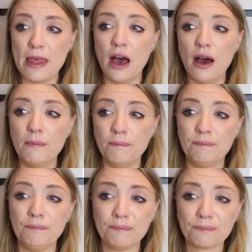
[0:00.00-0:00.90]

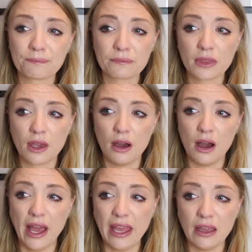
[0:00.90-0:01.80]

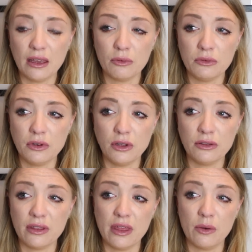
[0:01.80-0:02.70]
I knew
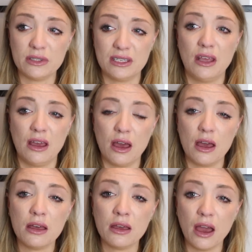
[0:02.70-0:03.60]
that there was
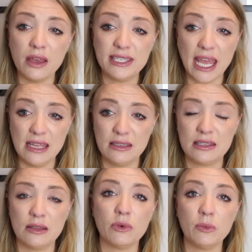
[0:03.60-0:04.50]
a date
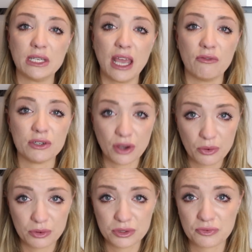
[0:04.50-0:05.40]
that we would get
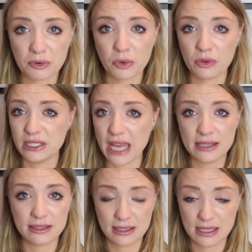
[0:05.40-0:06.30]
results from all the
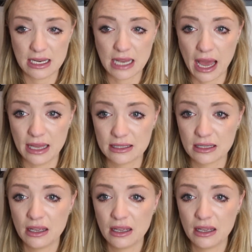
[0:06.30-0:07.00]
tests he'd had.